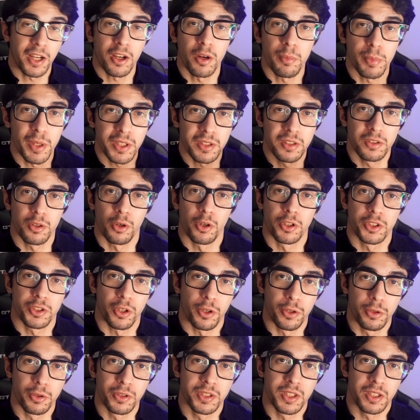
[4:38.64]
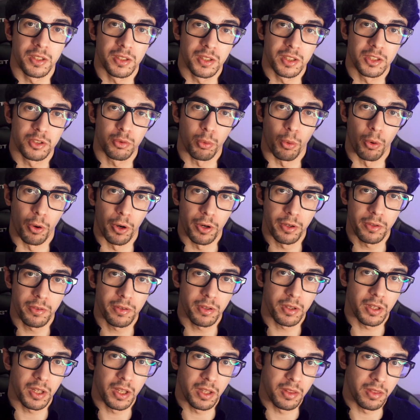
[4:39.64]
competitors are using this word
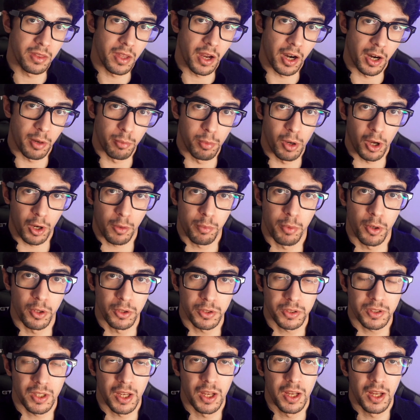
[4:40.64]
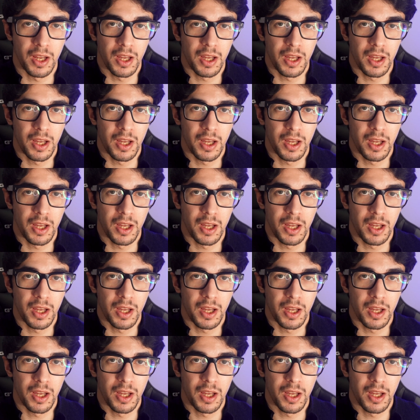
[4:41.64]
in their blog post.